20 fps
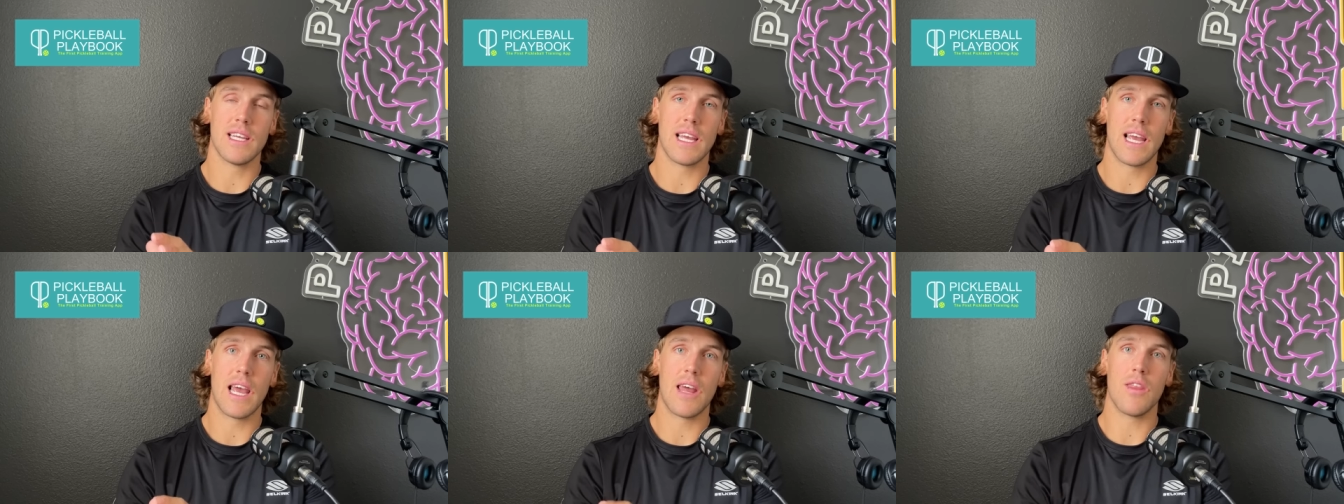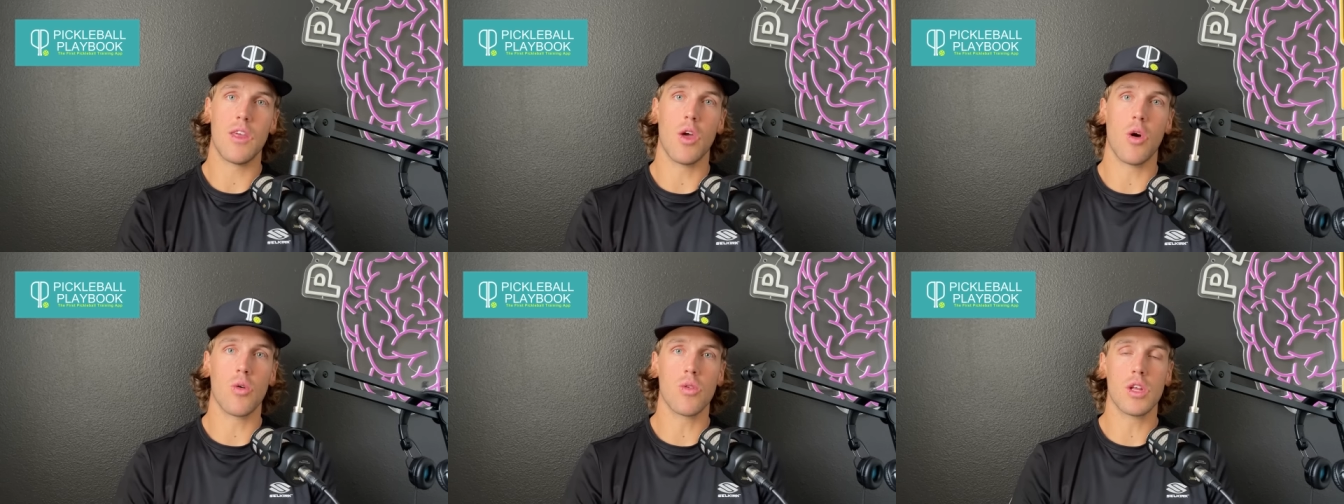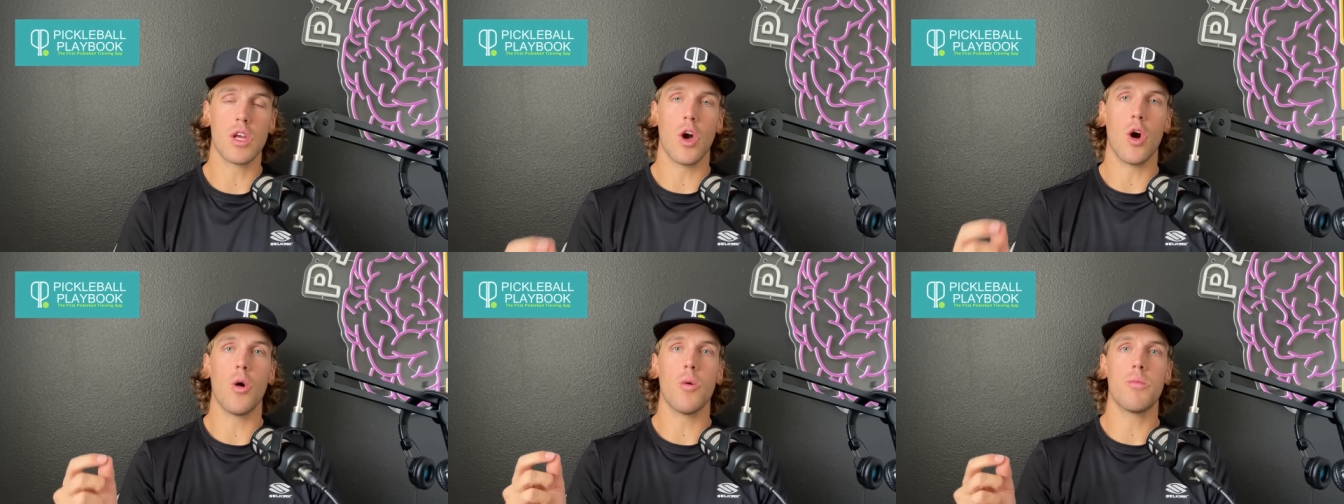And the only
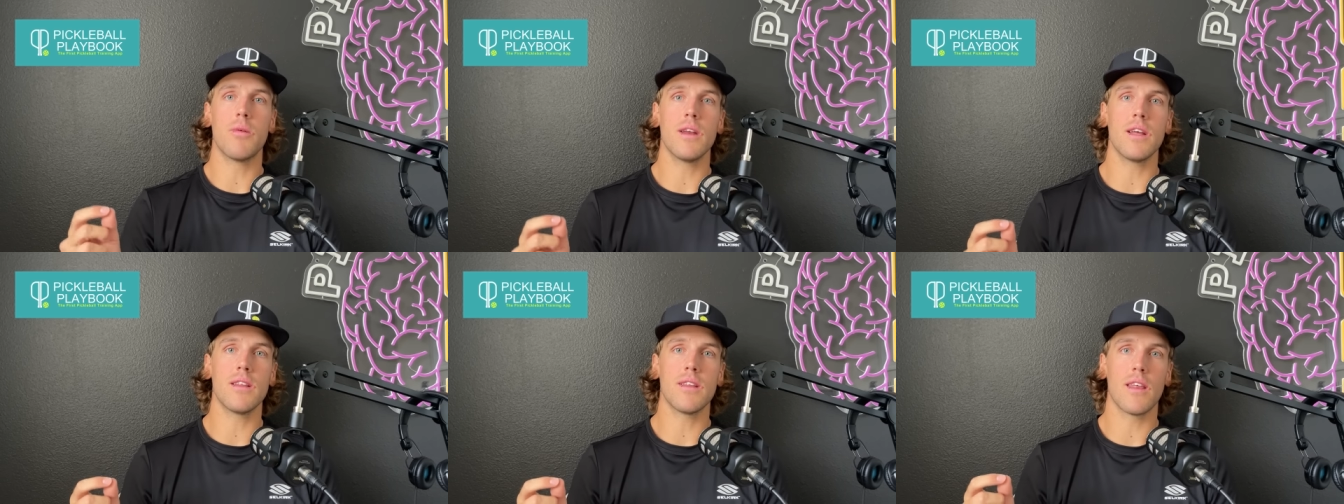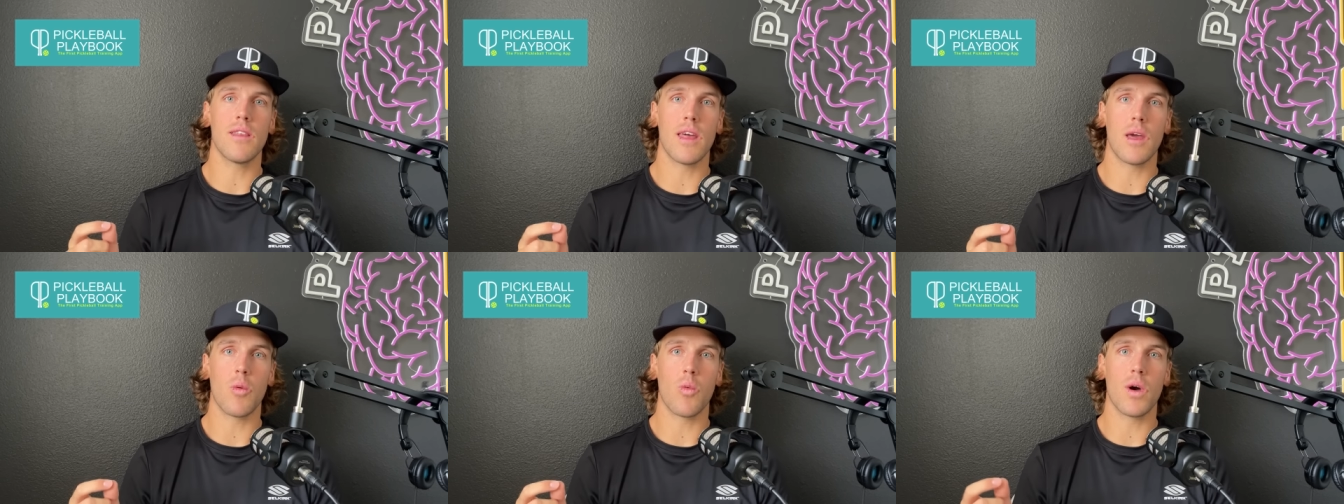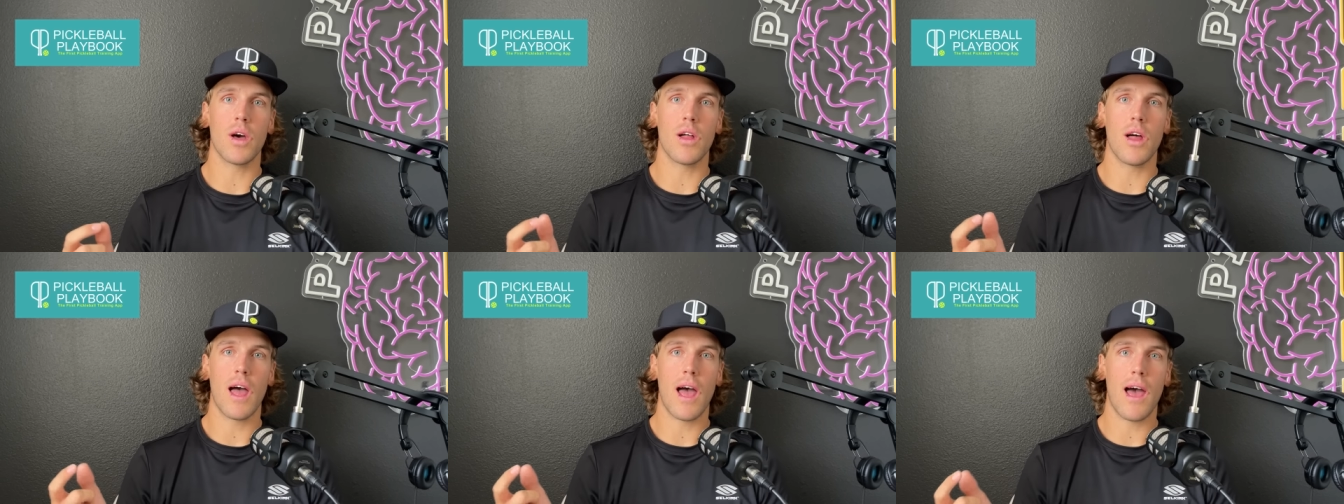opening that they
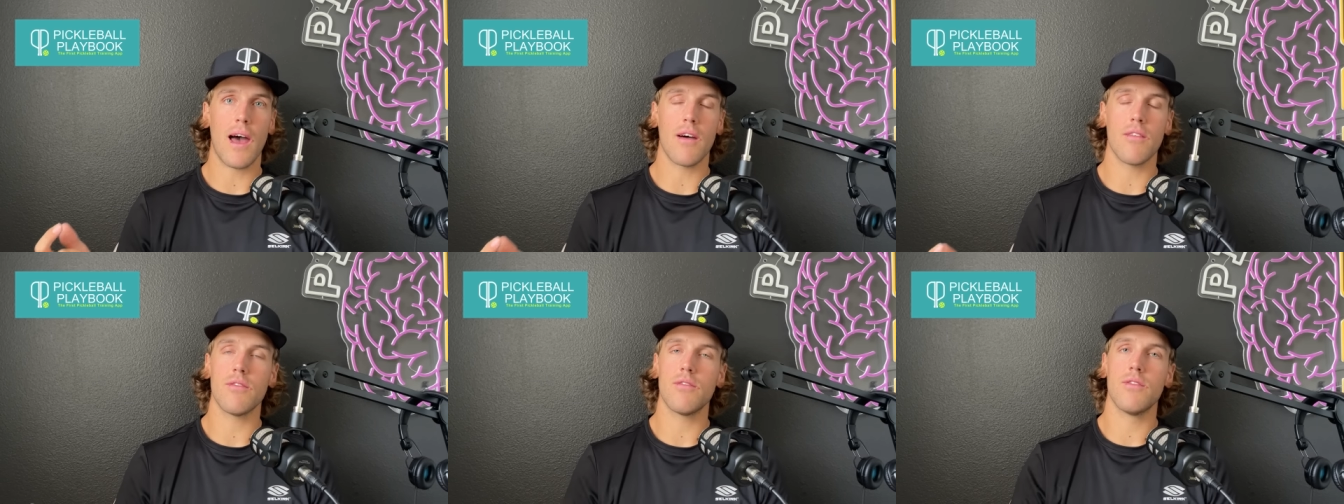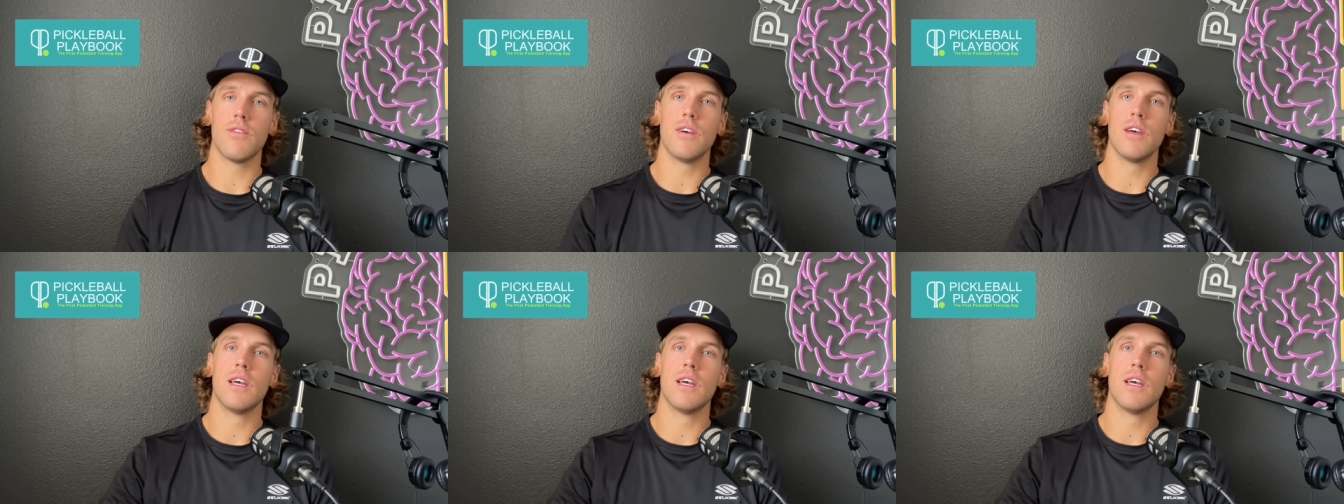will have